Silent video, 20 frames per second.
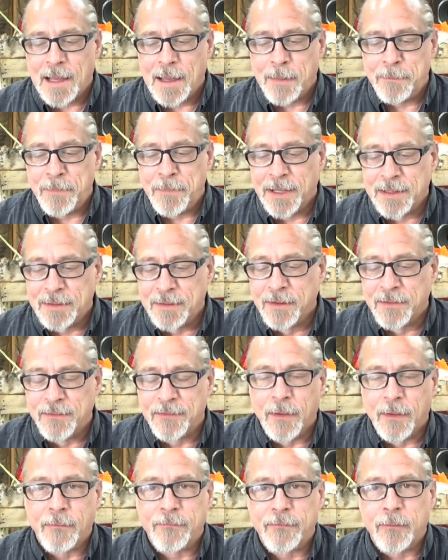I picked
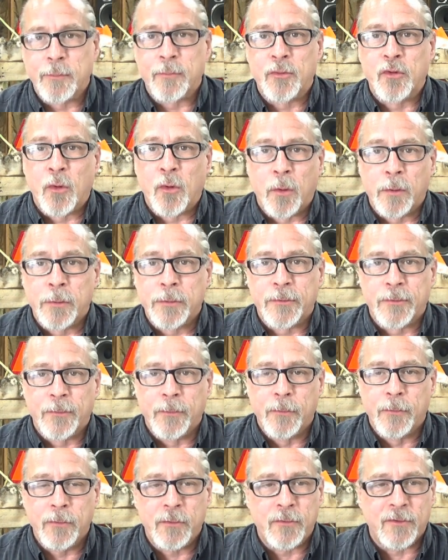this up from
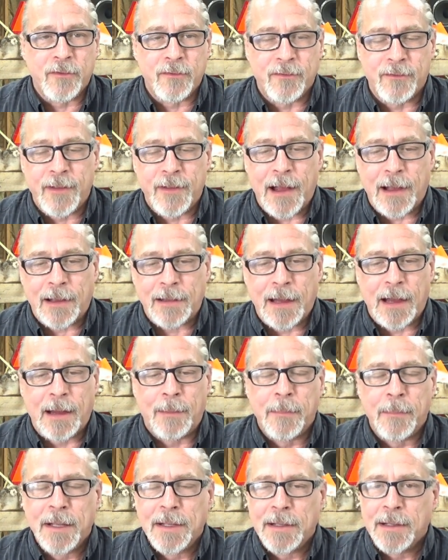
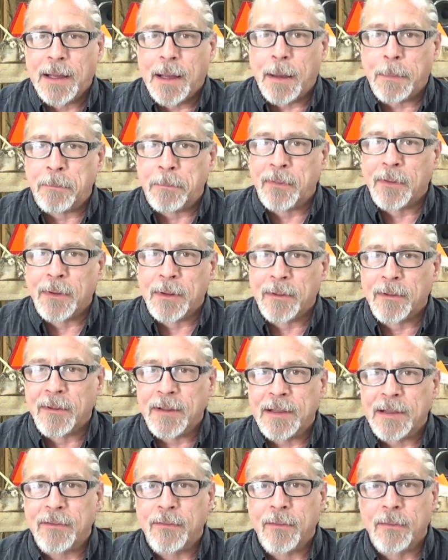growerssolution.com. I'll put a
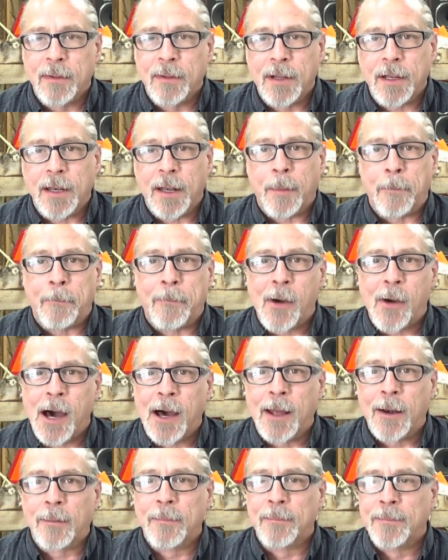link to it in the
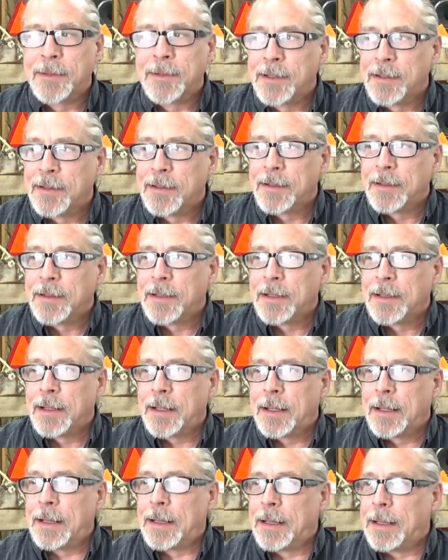bottom.
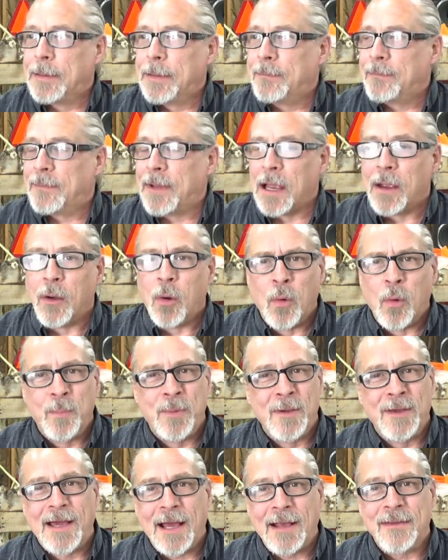Uh, I
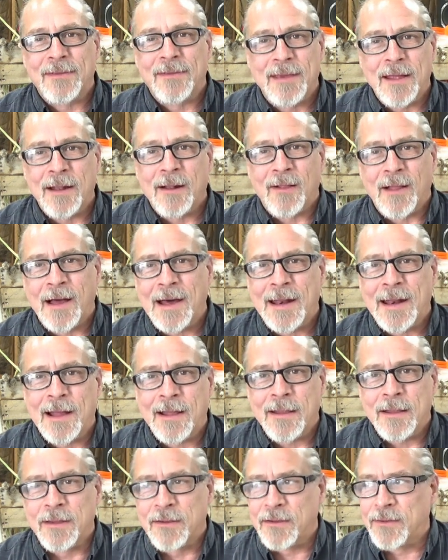hope you guys get a lot
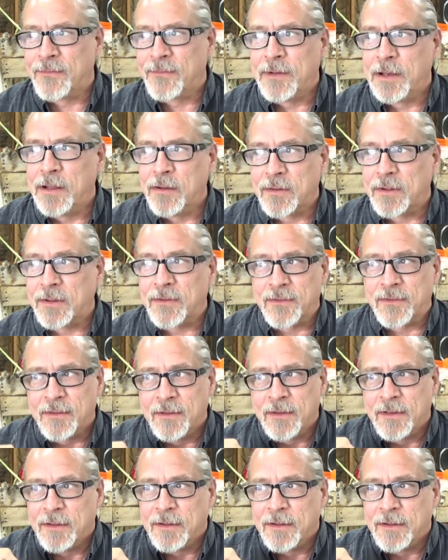out of this video because